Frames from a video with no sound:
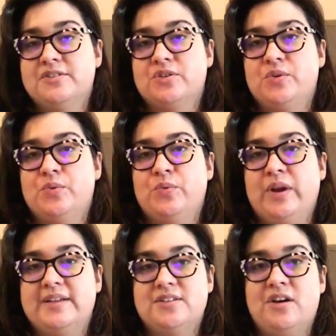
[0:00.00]
So when
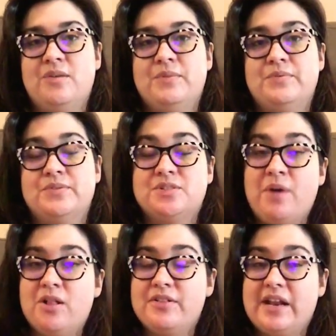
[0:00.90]
I saw them, it was
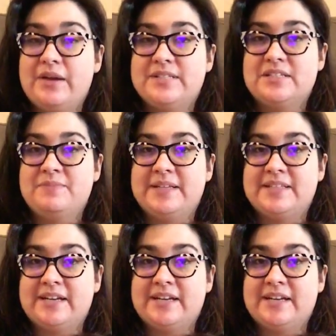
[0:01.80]
smaller than I was expecting.